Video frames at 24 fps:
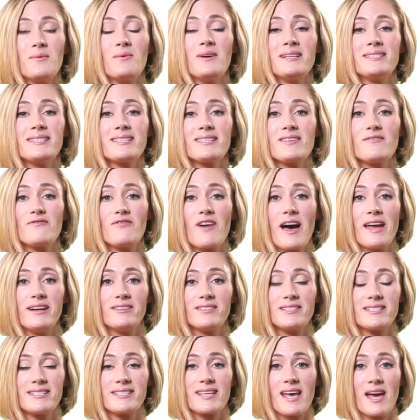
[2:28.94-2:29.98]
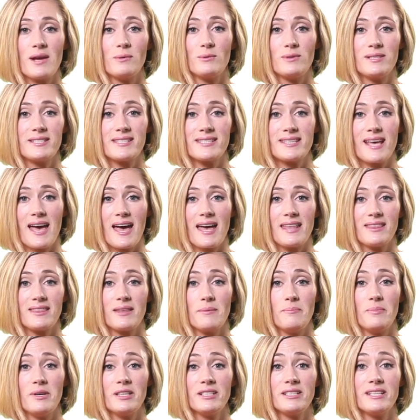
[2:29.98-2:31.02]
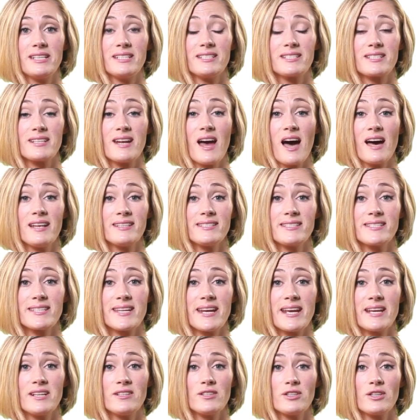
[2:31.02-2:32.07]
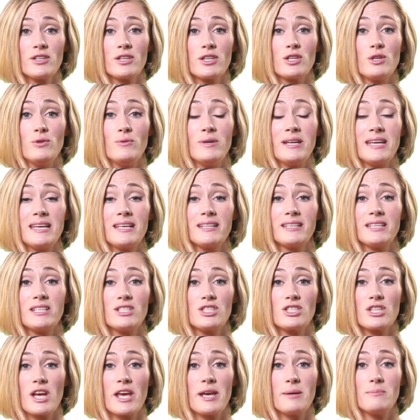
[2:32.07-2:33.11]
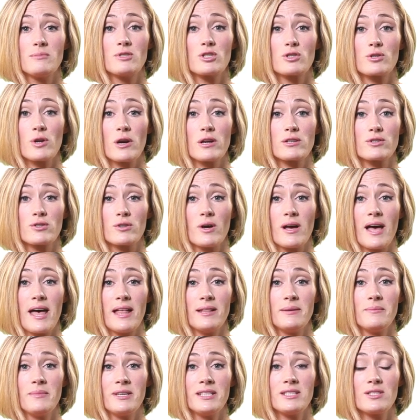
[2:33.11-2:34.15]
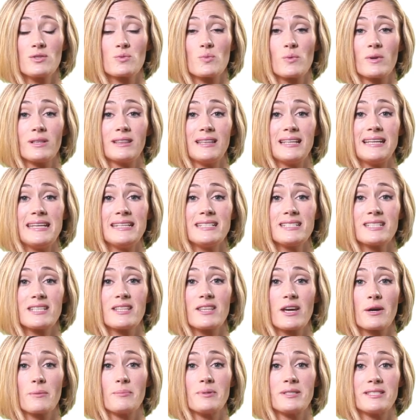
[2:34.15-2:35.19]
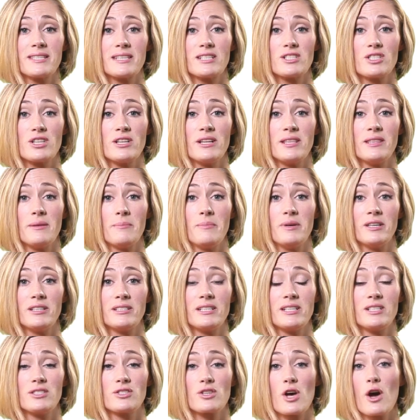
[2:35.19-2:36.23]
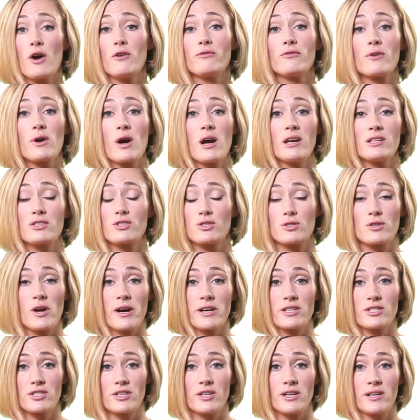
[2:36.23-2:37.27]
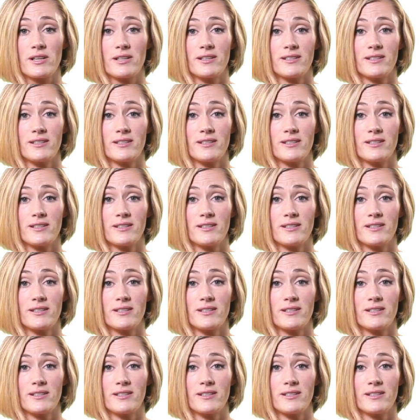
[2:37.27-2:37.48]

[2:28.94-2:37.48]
Once the final design was set, the building's non-standard, uniquely shaped structural elements were linked to their position in the building's overall structure.